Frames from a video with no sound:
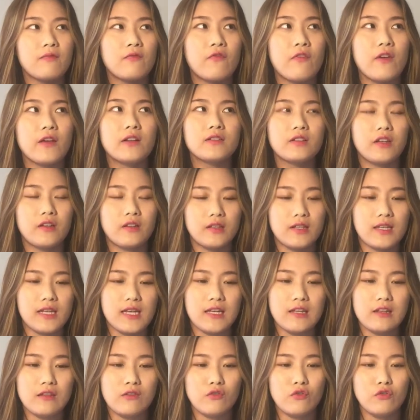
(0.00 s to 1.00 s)
feel the
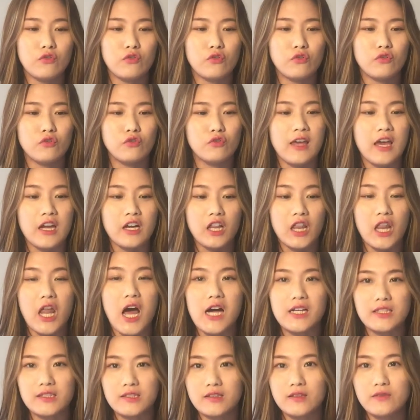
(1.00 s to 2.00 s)
need to get a
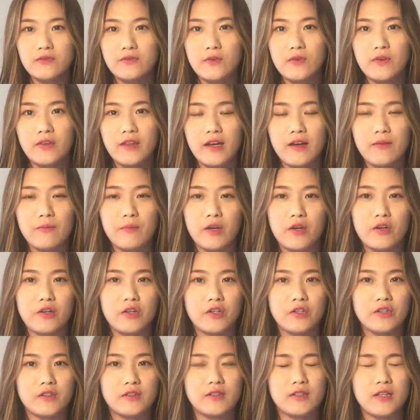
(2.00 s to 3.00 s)
license for that
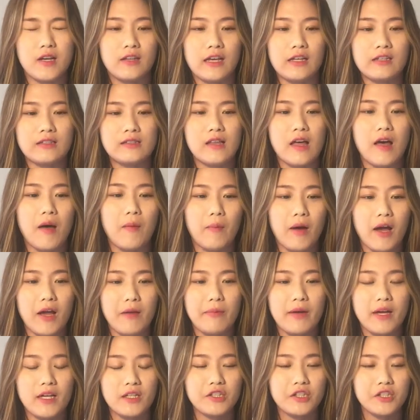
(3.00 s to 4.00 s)
because that's not my
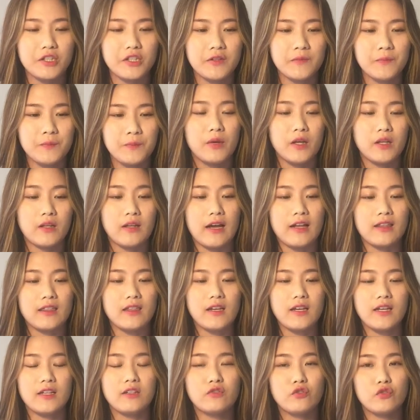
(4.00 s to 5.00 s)
passion. But I
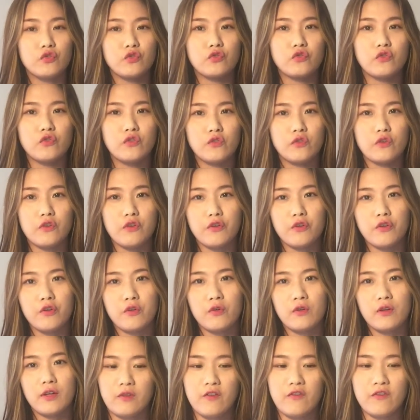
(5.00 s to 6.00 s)
think it's good to
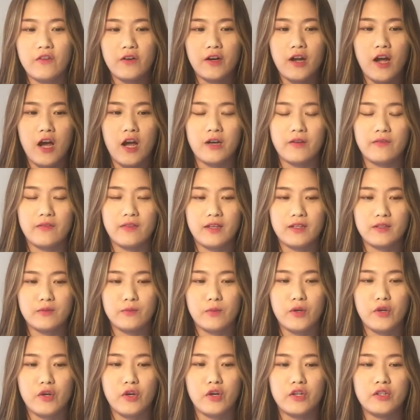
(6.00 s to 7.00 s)
know different kind of things
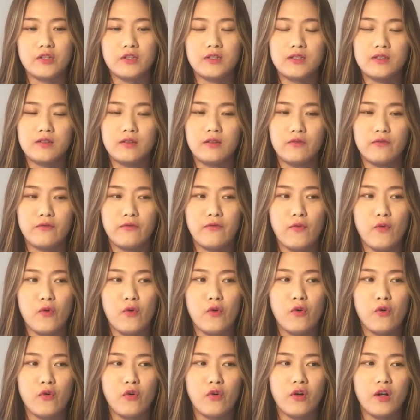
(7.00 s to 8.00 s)
because
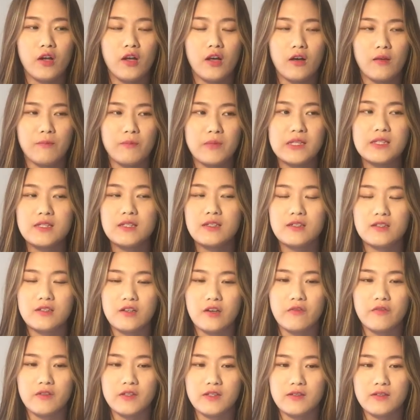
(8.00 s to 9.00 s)
for a business
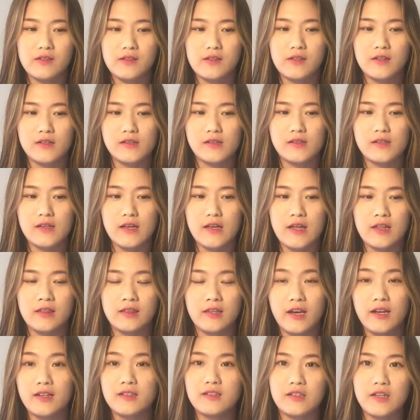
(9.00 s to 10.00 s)
services and
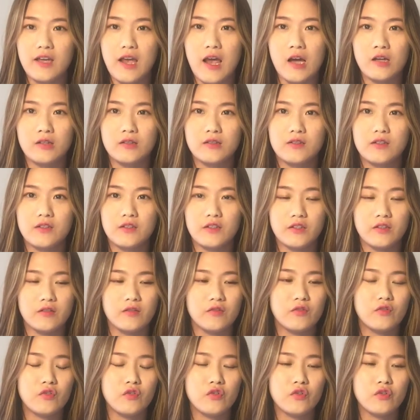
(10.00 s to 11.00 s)
tax
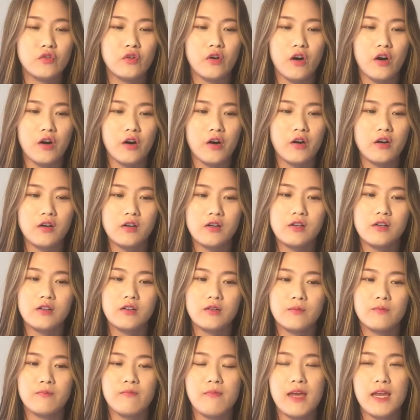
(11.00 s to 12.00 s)
accountant, you
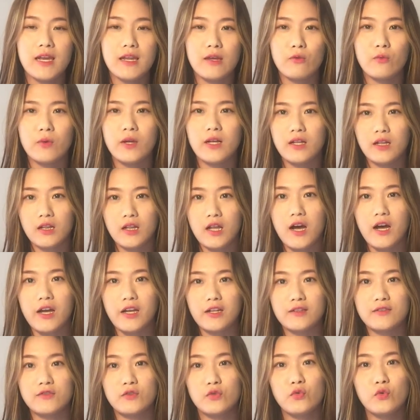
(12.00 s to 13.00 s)
are meeting with
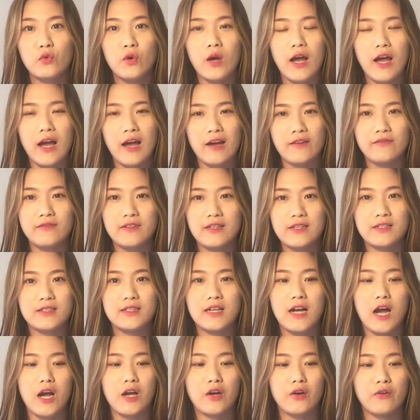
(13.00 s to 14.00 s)
clients who have this
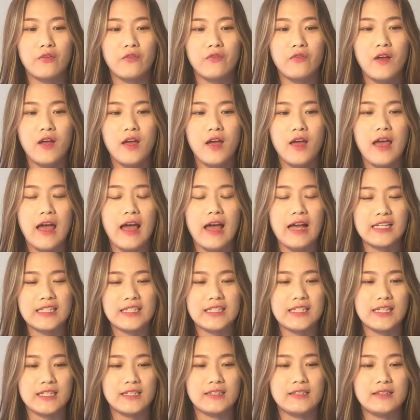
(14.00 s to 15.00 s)
kind of
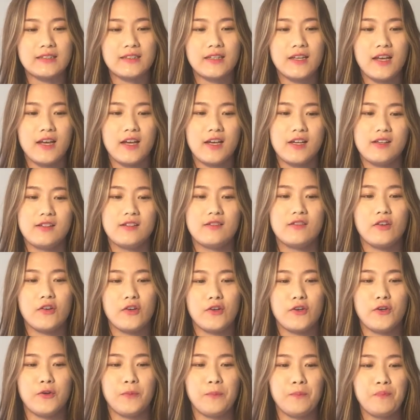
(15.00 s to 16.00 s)
assets.
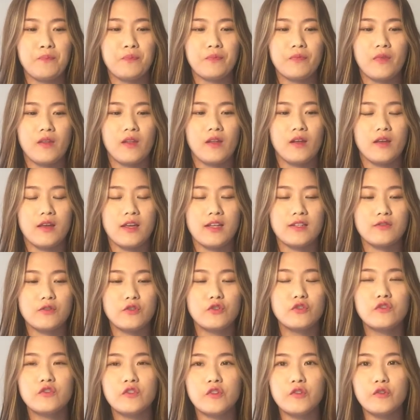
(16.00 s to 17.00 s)
So it's
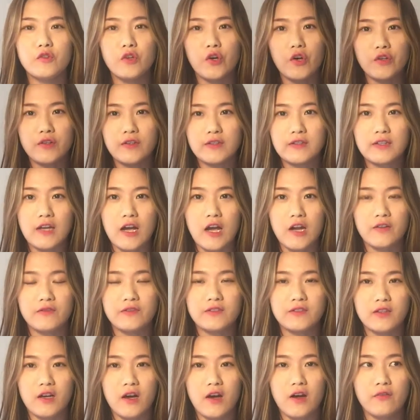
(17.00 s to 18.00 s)
good to know this kind of
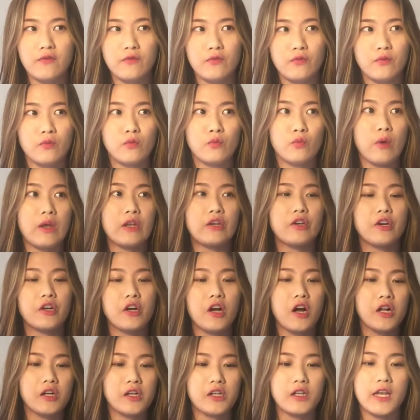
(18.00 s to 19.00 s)
stuff when you're
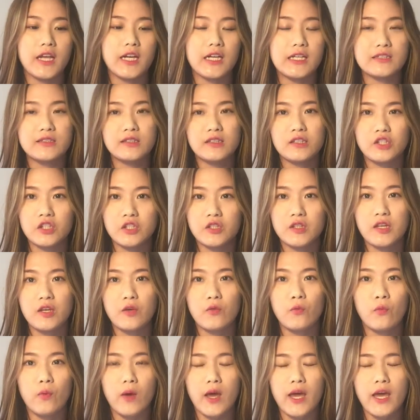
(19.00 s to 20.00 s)
calculating
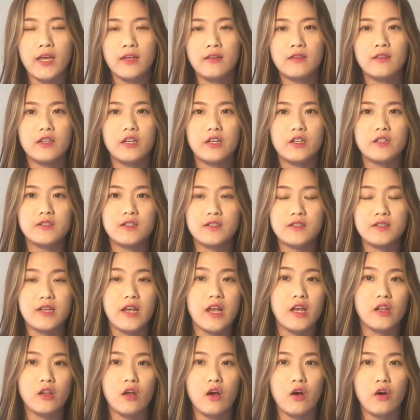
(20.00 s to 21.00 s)
CGT, when there's a
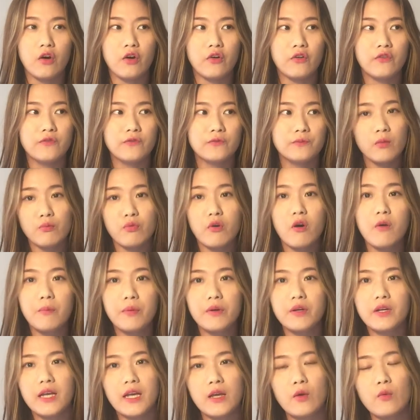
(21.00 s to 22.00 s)
sale of
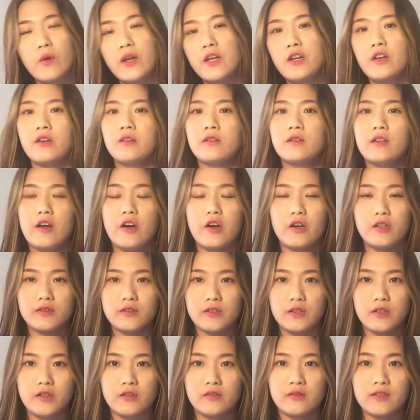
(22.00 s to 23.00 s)
property, when there's
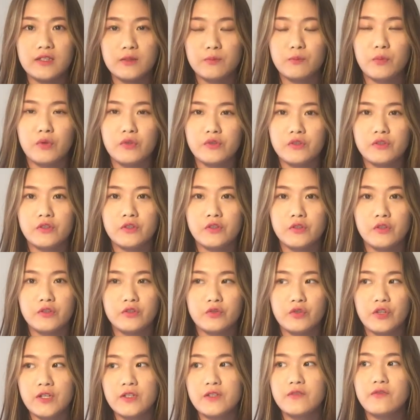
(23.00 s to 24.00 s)
a disposal or
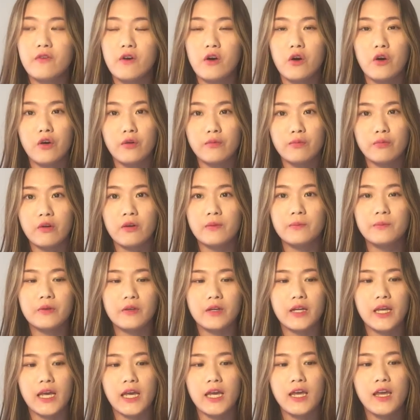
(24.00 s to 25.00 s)
transfer of
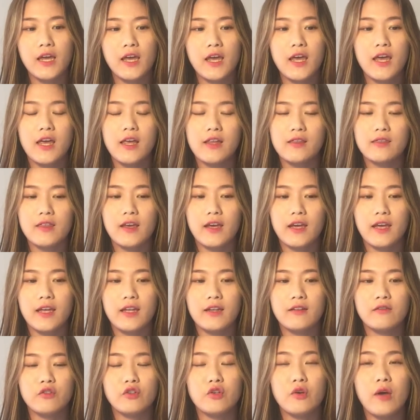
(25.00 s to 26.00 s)
property,
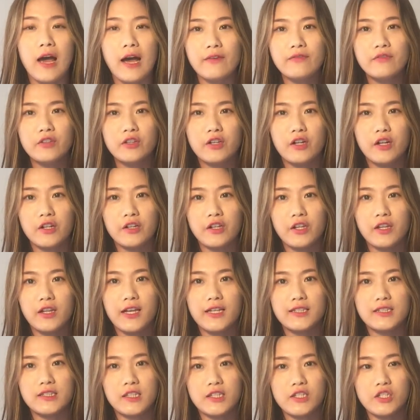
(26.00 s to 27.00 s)
then you have to
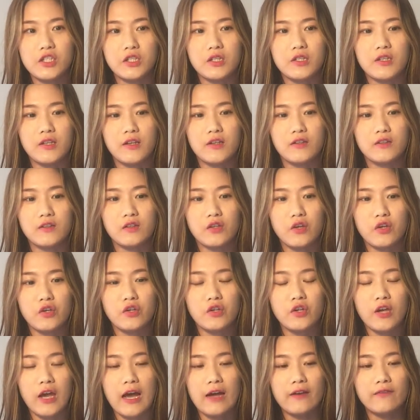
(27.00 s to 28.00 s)
calculate CGT. So
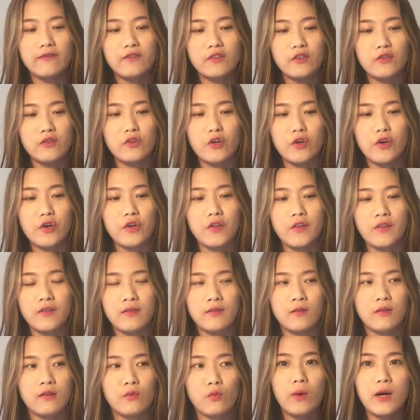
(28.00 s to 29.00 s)
you have to know
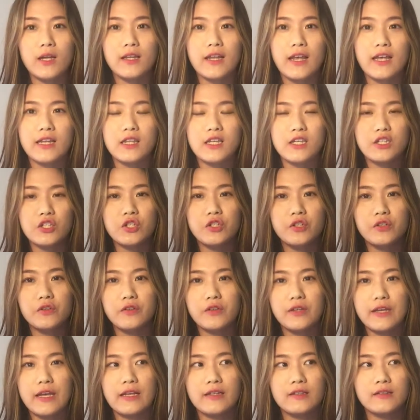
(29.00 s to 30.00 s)
what
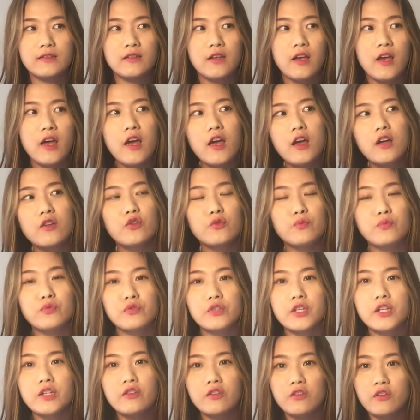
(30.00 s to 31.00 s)
additional things to
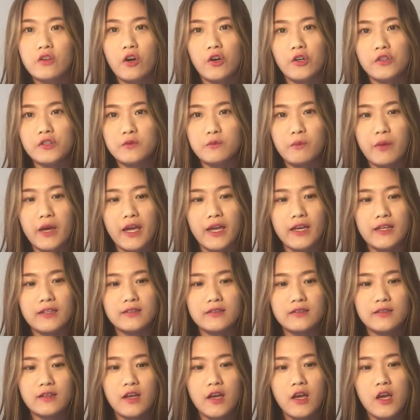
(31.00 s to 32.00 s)
put into cost
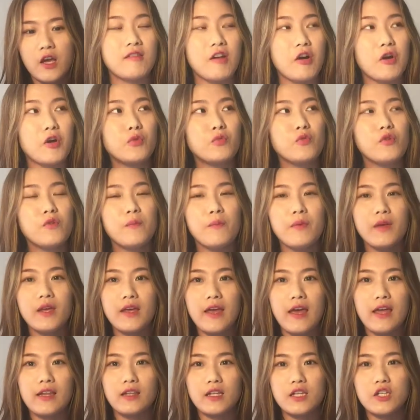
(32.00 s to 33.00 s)
base. There would
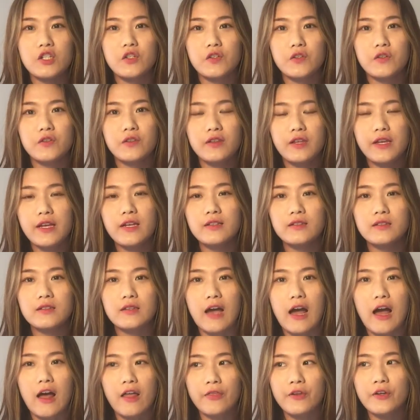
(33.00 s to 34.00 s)
be additional things
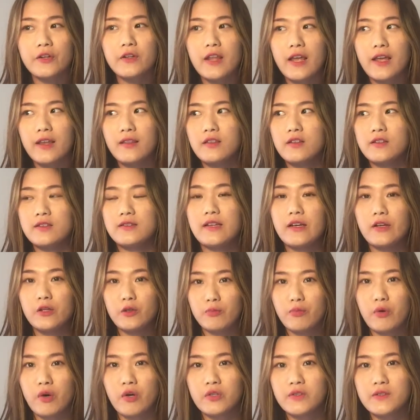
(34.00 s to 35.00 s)
other than the sale
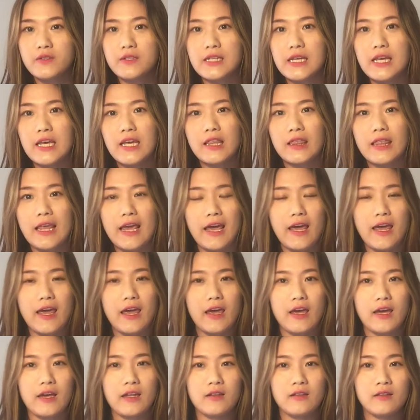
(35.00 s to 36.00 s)
proceed
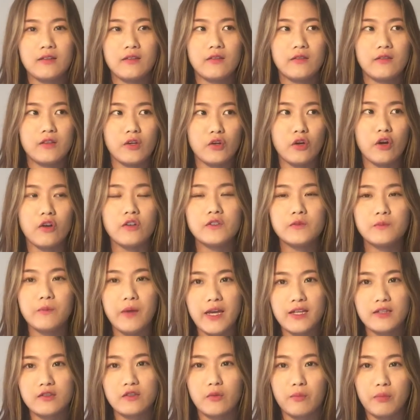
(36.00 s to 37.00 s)
and the cost
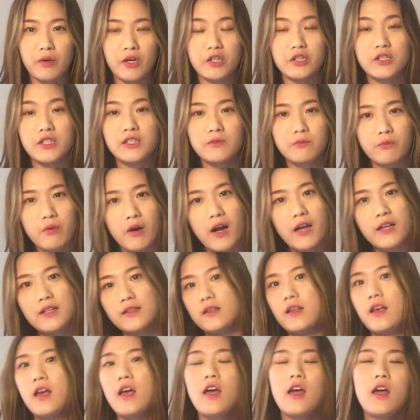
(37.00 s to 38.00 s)
base, the purchase
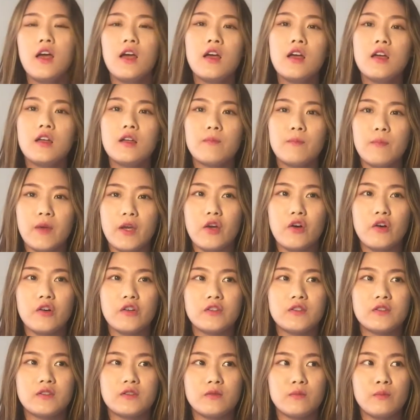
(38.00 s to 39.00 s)
price,
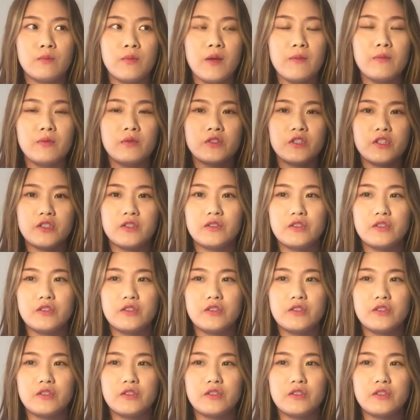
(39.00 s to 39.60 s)
because people just